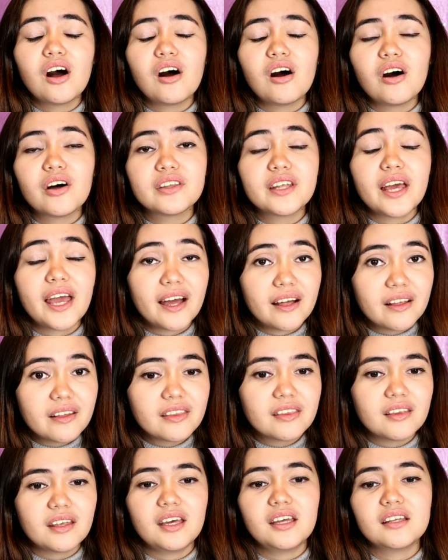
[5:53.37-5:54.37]
on the
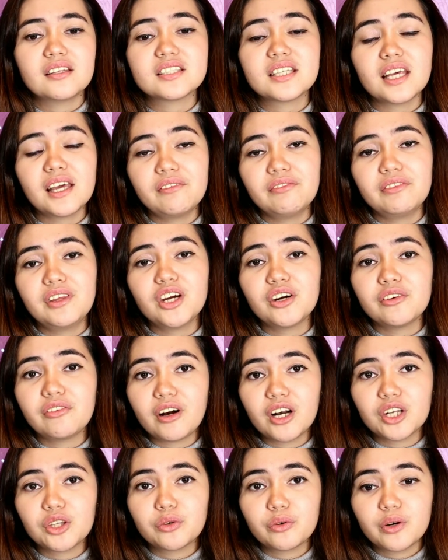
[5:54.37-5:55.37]
health and safety of
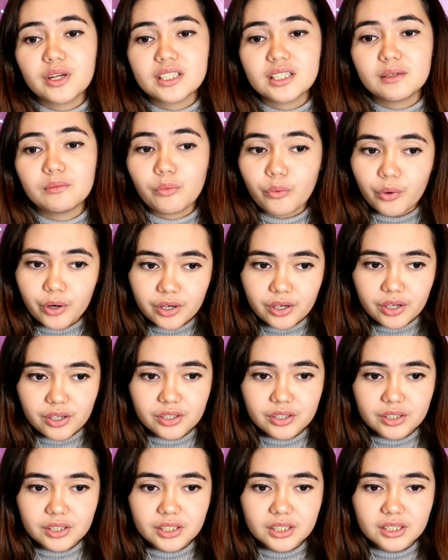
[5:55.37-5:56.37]
our tourism
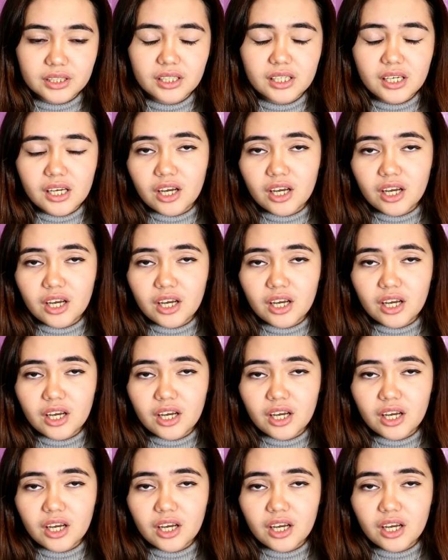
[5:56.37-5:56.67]
workers.